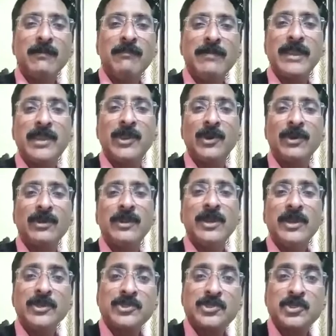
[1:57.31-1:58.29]
make your
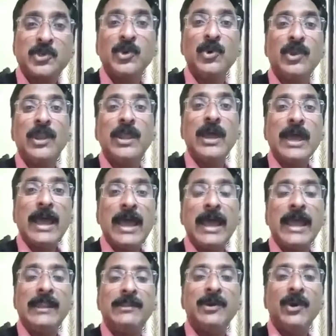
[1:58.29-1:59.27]
school
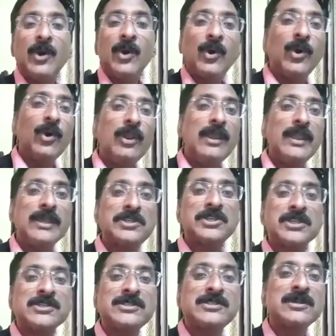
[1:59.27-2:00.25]
and whole
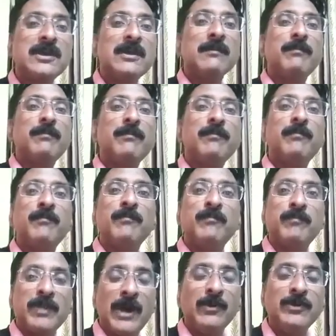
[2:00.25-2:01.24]
nations
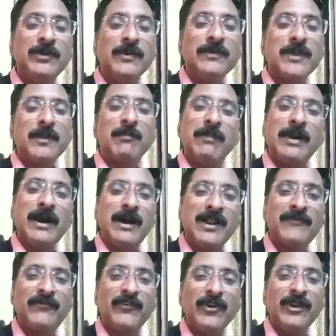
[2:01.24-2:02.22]
proud. My
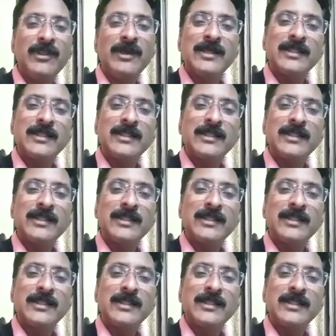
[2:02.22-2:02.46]
heartful